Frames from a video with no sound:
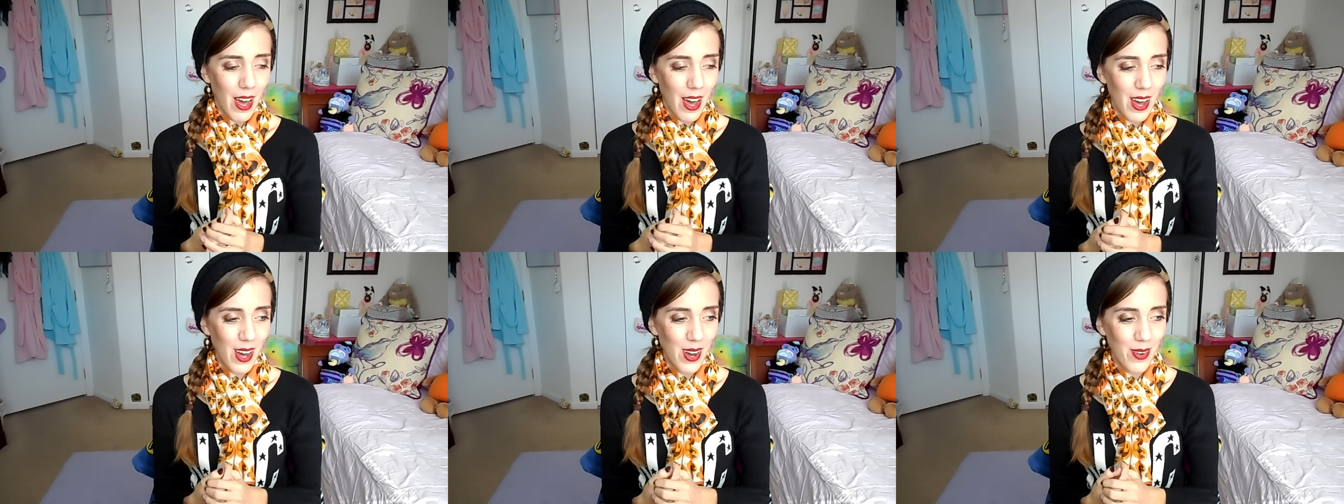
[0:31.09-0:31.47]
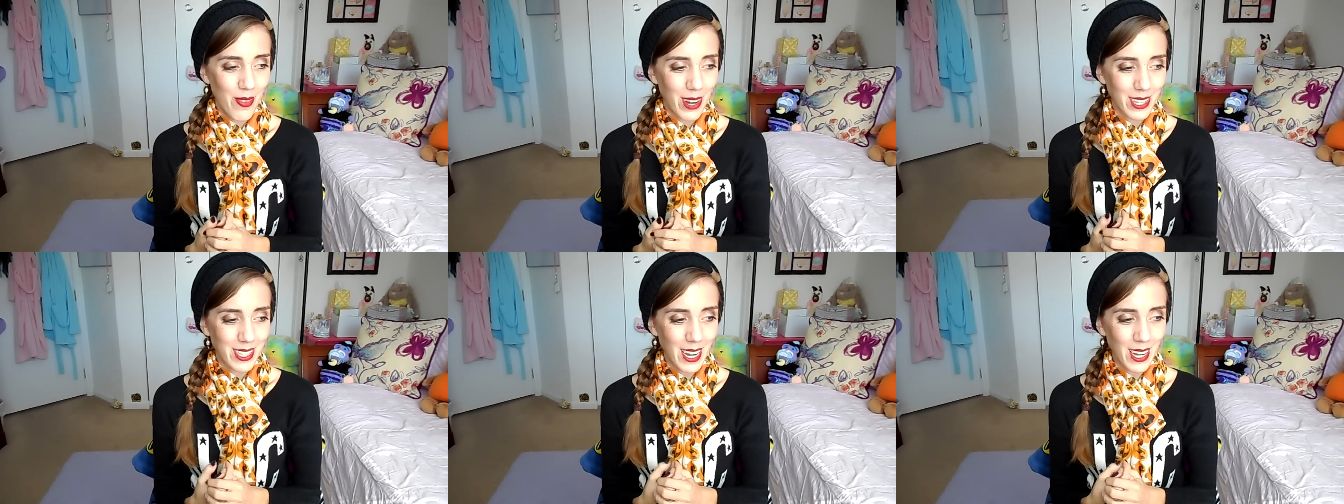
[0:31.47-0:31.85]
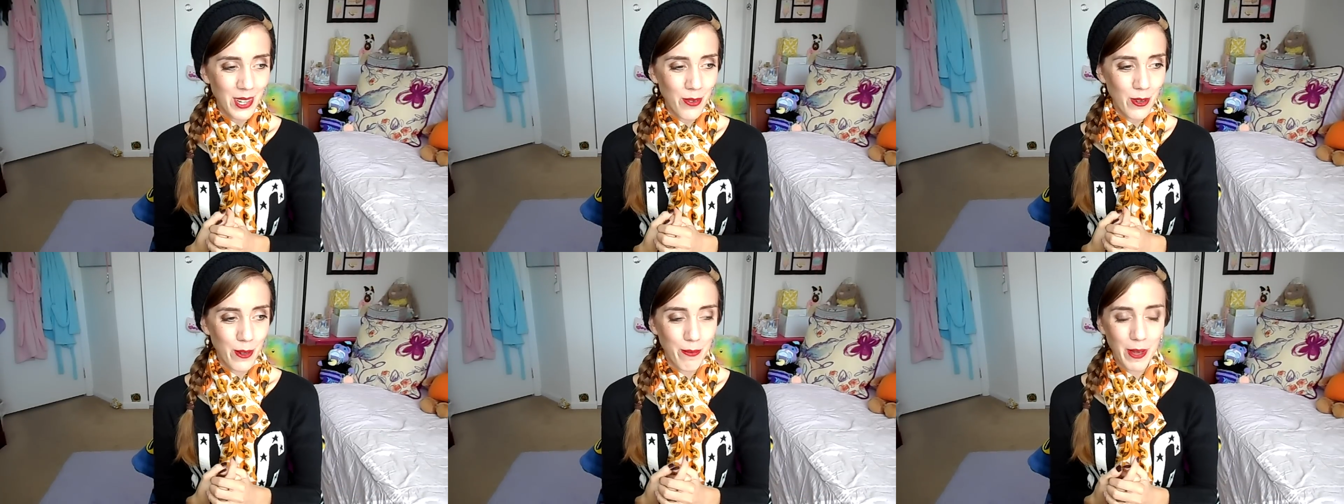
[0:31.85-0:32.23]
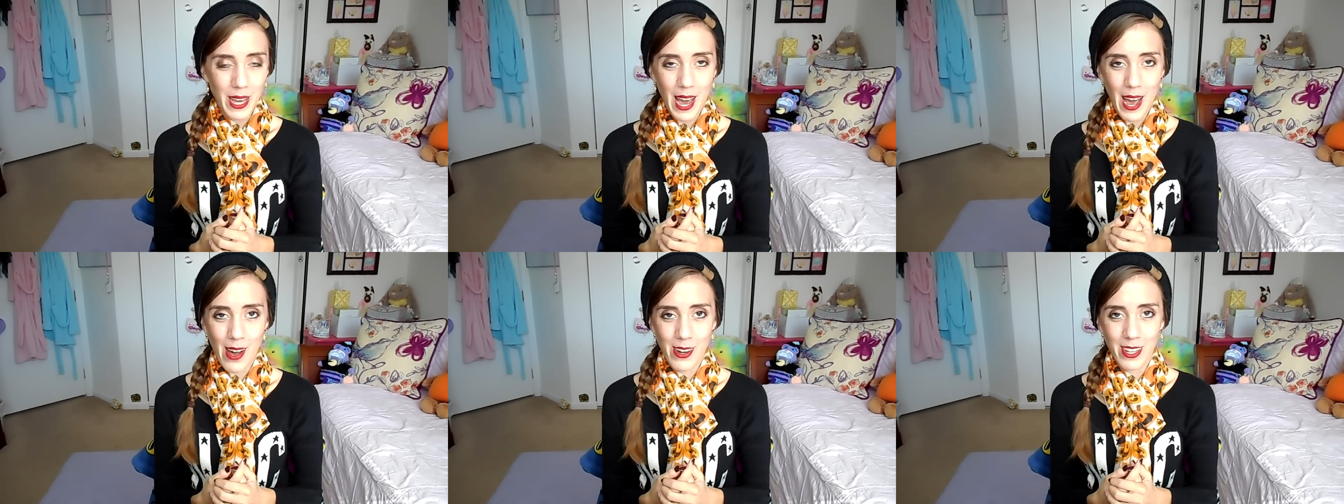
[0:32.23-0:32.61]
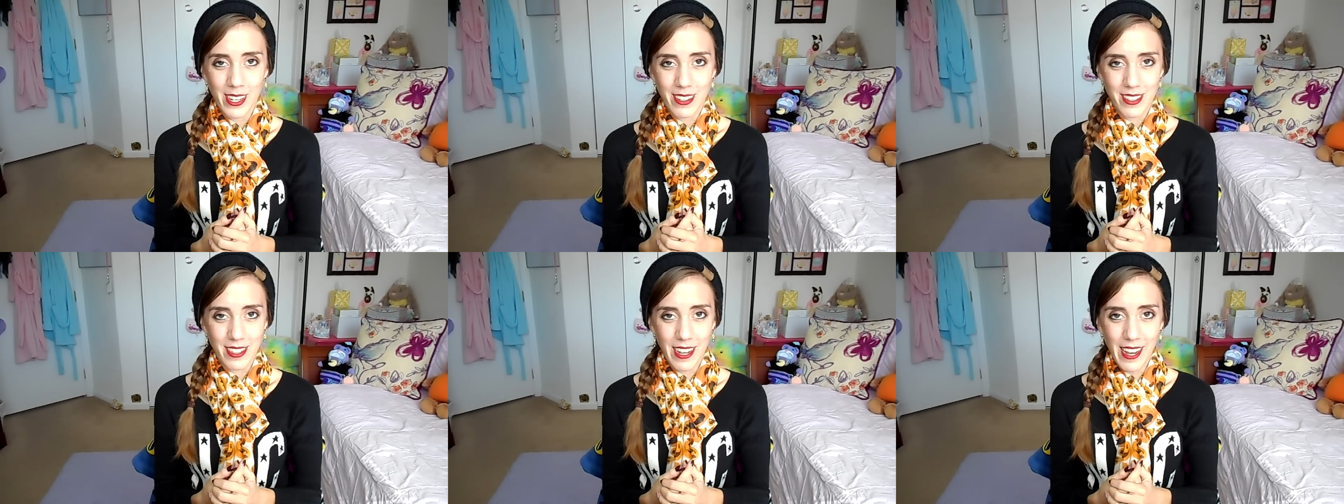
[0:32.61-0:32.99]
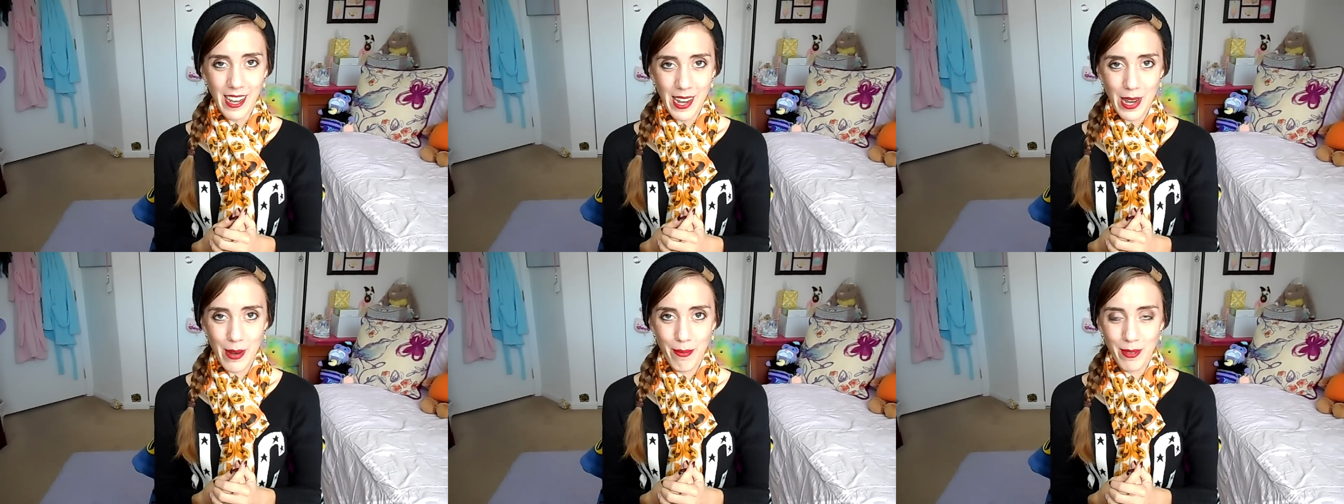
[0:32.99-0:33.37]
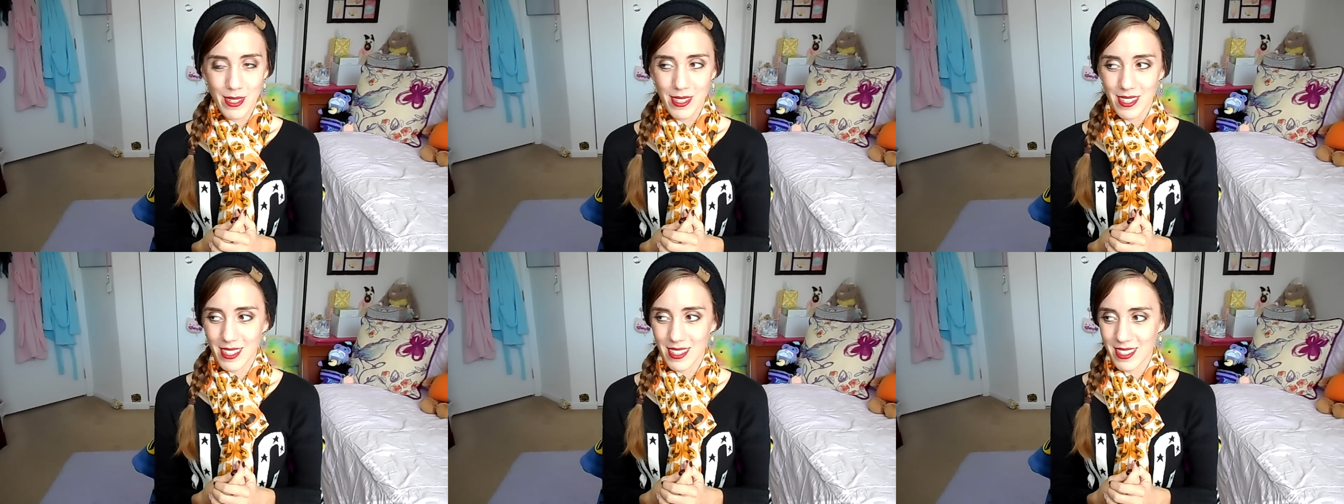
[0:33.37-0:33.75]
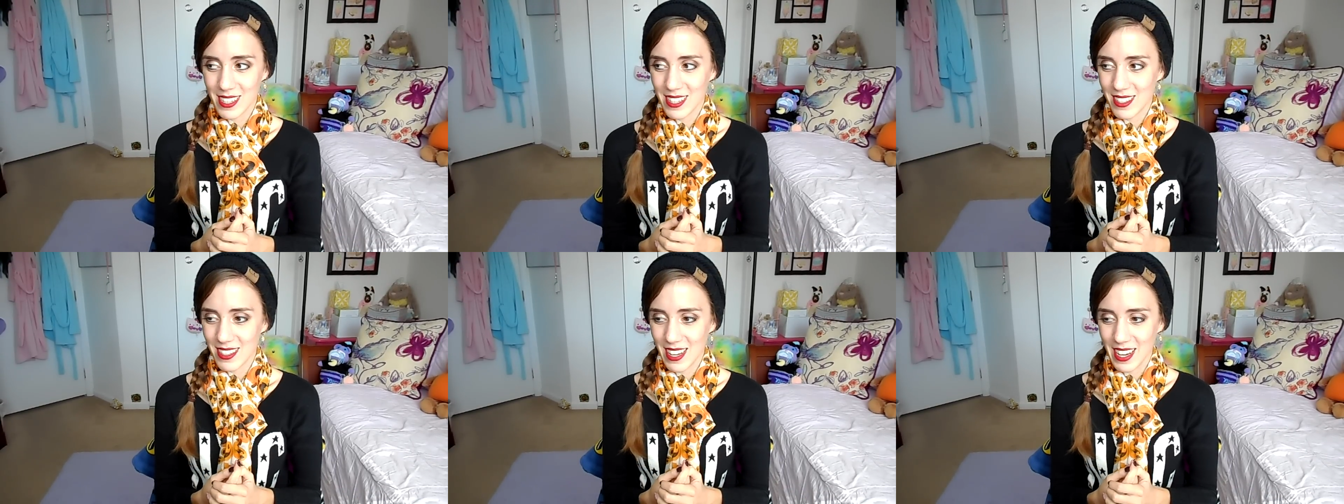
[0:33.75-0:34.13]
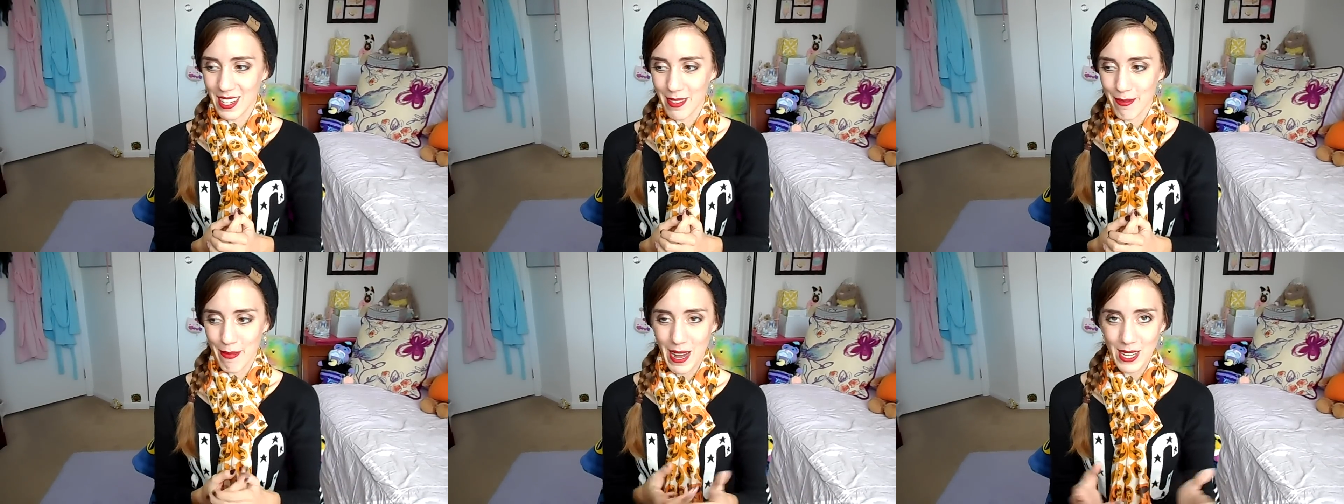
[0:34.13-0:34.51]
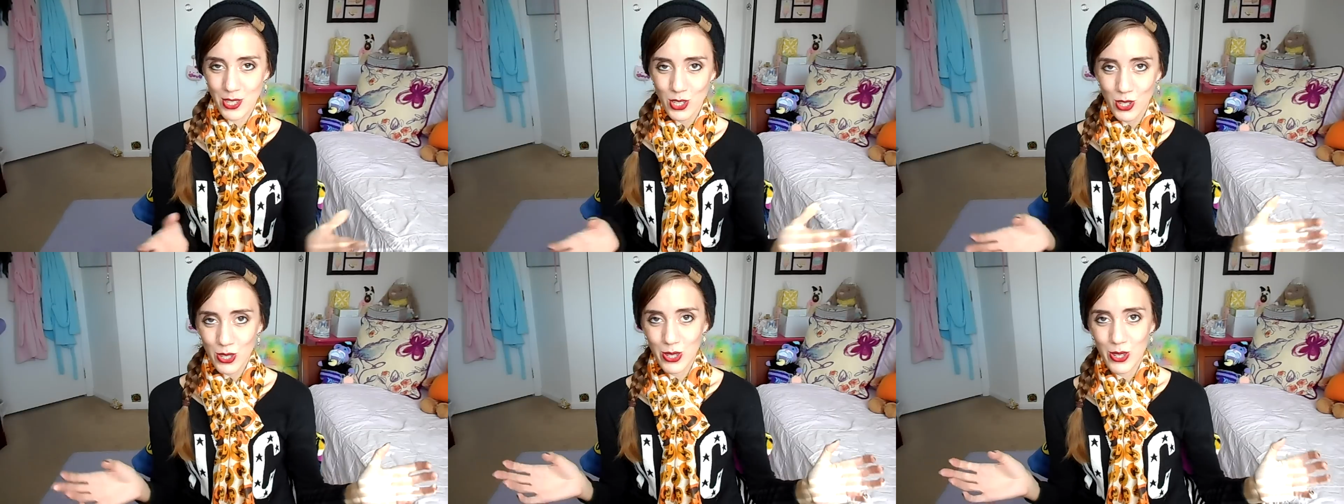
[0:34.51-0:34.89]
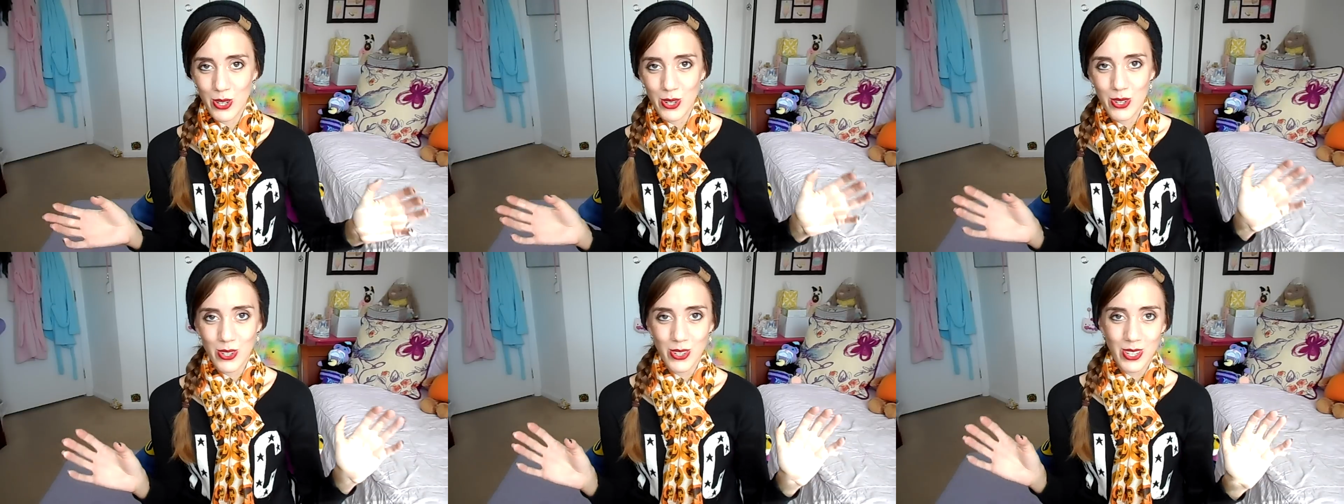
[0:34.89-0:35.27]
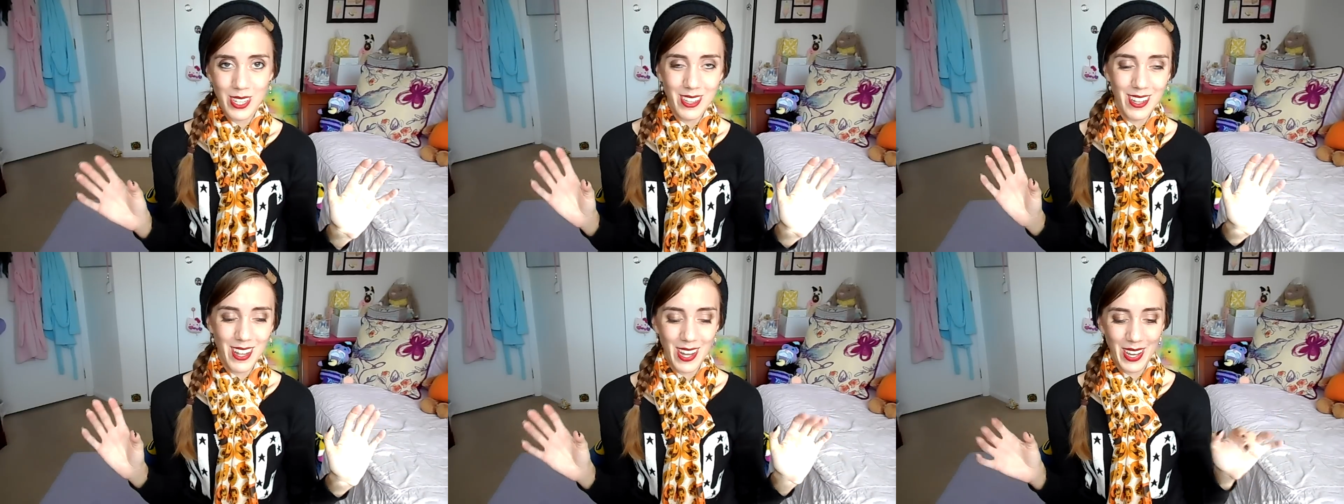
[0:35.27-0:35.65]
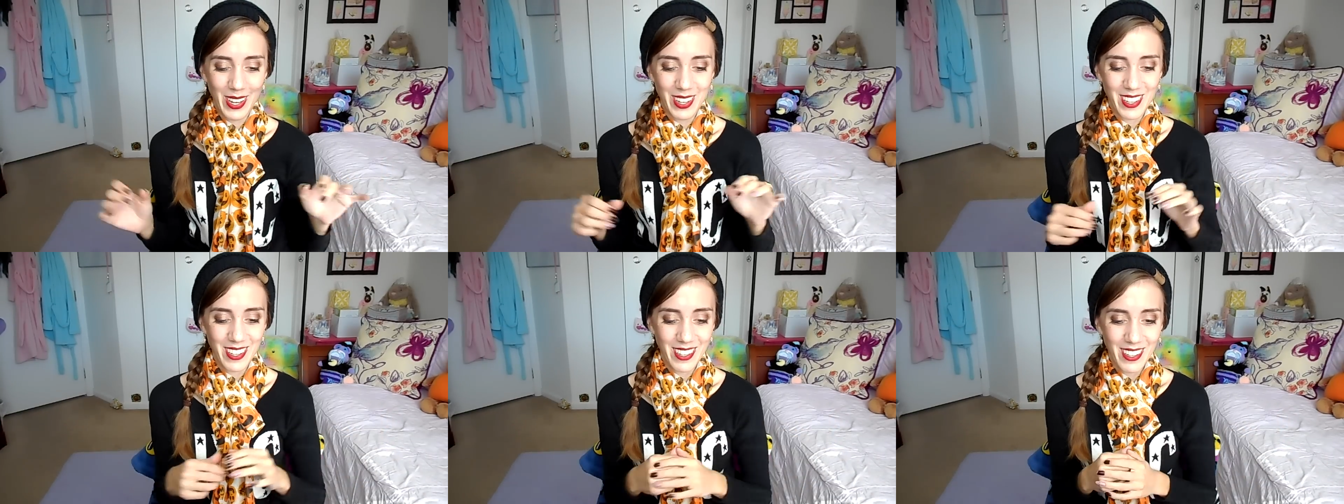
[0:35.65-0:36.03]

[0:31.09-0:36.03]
I kind of want to be Alakazam, just because he's like magical and like...